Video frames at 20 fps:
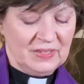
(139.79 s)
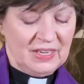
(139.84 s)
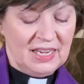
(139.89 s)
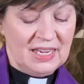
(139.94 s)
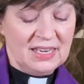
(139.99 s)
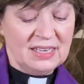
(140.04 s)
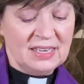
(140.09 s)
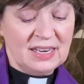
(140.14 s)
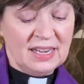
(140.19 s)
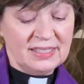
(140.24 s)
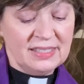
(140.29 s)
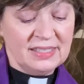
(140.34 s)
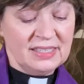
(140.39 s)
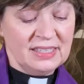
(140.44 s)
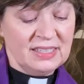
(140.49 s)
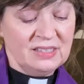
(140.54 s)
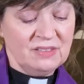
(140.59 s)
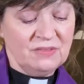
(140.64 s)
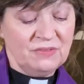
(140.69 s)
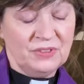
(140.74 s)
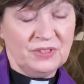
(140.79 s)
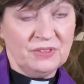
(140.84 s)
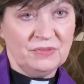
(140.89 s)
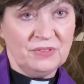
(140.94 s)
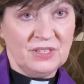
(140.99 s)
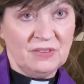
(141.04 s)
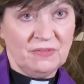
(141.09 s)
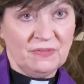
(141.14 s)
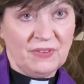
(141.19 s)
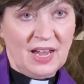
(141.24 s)
In
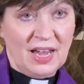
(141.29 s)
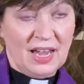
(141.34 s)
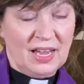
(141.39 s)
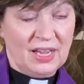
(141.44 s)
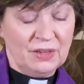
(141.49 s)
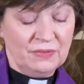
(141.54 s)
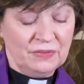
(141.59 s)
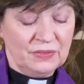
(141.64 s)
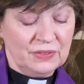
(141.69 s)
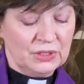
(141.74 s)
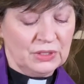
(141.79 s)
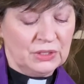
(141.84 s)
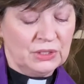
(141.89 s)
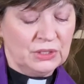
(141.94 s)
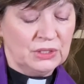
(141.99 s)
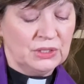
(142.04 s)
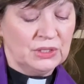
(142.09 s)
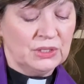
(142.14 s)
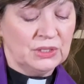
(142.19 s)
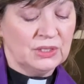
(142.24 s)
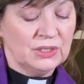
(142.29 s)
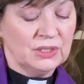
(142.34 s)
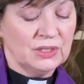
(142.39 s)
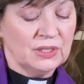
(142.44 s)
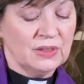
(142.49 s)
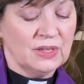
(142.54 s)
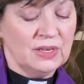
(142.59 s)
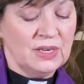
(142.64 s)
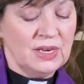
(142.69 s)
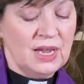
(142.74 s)
1955,
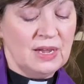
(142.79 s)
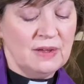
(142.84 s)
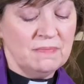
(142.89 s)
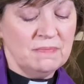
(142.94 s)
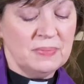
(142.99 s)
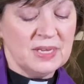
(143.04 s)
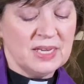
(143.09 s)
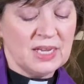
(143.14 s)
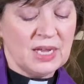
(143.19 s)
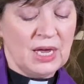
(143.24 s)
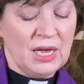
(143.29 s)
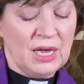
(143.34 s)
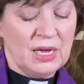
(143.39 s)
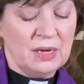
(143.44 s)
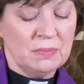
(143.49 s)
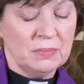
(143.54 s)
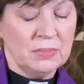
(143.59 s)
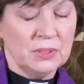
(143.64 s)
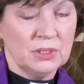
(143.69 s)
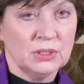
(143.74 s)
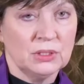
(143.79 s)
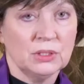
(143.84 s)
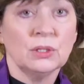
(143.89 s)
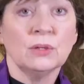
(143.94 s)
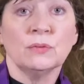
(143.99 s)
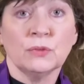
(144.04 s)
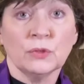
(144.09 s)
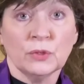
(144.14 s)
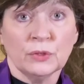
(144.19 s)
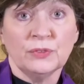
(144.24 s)
the name became,
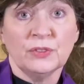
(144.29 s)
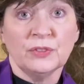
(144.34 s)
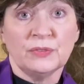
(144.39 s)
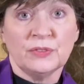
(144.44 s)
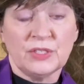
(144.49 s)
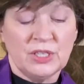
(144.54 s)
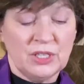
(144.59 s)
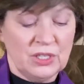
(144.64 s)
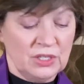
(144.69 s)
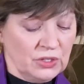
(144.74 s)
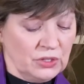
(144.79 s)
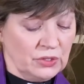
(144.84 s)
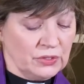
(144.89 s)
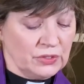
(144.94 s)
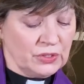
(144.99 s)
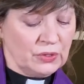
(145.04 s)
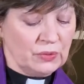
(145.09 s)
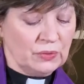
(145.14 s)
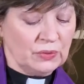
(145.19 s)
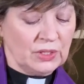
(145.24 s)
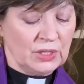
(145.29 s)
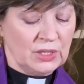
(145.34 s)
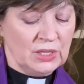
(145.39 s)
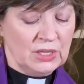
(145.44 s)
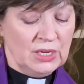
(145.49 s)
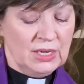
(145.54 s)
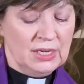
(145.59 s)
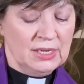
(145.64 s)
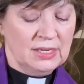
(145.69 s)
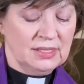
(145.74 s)
for 15 years only,
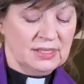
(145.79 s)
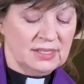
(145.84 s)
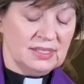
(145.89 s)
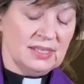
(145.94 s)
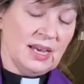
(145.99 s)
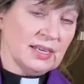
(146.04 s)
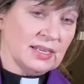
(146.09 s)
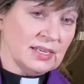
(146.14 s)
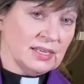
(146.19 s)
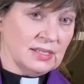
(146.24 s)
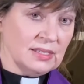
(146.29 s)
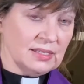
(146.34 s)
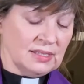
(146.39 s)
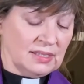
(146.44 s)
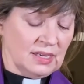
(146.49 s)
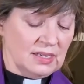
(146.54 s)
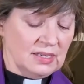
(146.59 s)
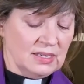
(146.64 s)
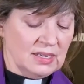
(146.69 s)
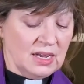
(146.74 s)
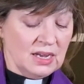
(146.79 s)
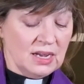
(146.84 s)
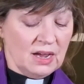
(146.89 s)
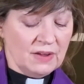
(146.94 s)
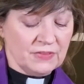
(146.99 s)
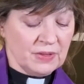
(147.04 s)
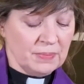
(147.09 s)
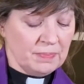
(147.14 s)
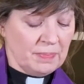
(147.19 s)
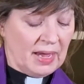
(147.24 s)
Second Sunday
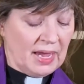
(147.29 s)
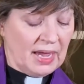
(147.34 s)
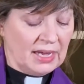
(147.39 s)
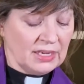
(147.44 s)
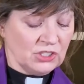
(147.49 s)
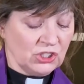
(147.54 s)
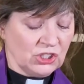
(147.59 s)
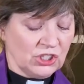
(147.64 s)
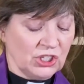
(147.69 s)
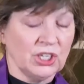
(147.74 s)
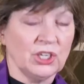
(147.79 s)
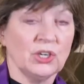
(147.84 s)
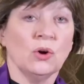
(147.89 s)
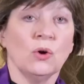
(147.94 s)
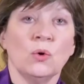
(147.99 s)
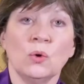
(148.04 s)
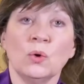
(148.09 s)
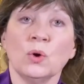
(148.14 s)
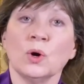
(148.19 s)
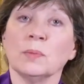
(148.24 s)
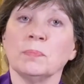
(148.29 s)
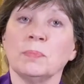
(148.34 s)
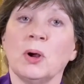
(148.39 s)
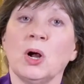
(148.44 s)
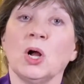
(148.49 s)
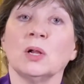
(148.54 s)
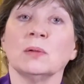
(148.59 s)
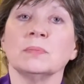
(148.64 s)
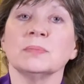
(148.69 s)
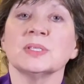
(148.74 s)
of the Passion or
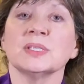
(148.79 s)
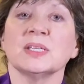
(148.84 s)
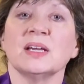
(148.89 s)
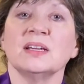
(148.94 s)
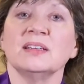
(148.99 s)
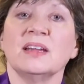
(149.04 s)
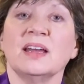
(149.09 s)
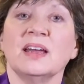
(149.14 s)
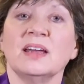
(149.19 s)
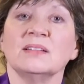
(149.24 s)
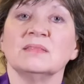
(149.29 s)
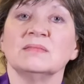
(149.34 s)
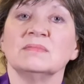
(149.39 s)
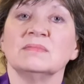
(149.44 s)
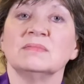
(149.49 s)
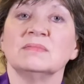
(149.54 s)
Palm Sunday.